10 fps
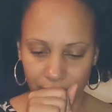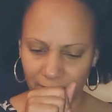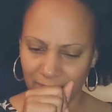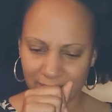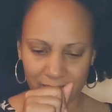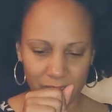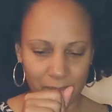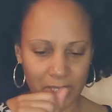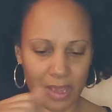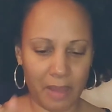Excuse
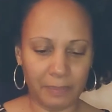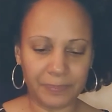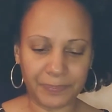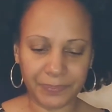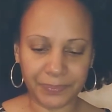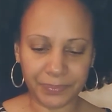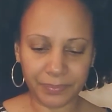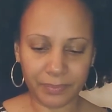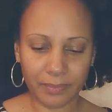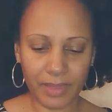me, y'all.
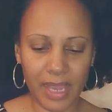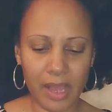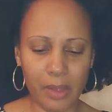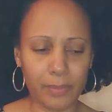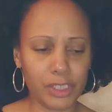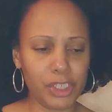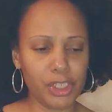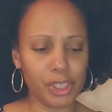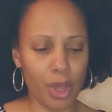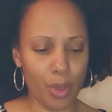
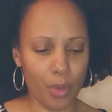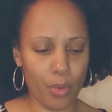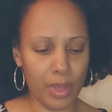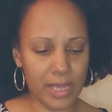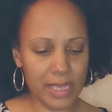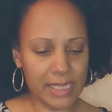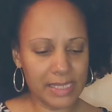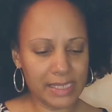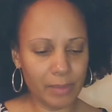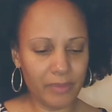So
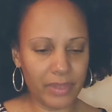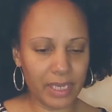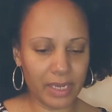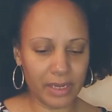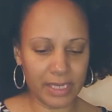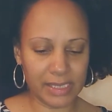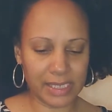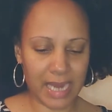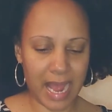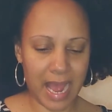some of the areas
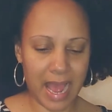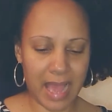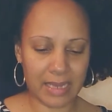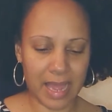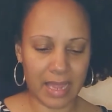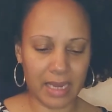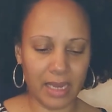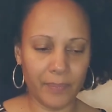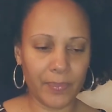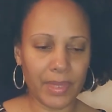that I
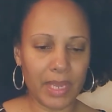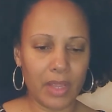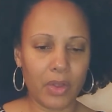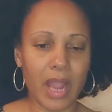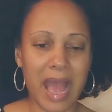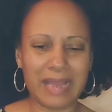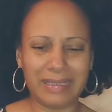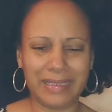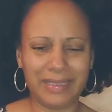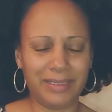highlighted or
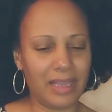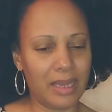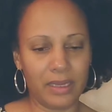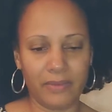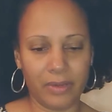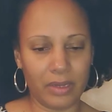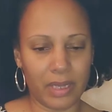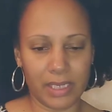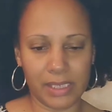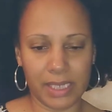highlight, I never know
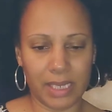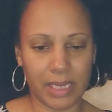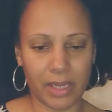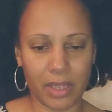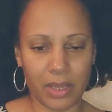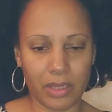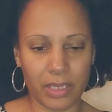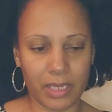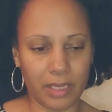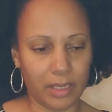how to say that, y'all.
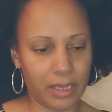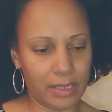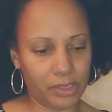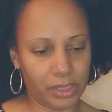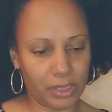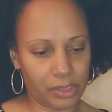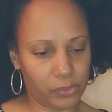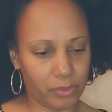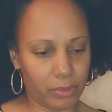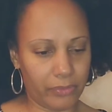Like, I should just
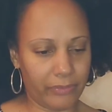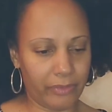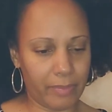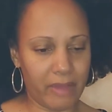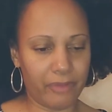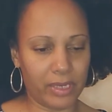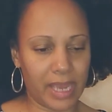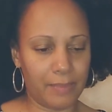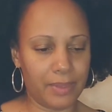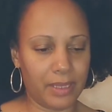remove it from my
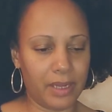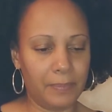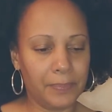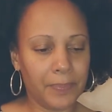vocabulary.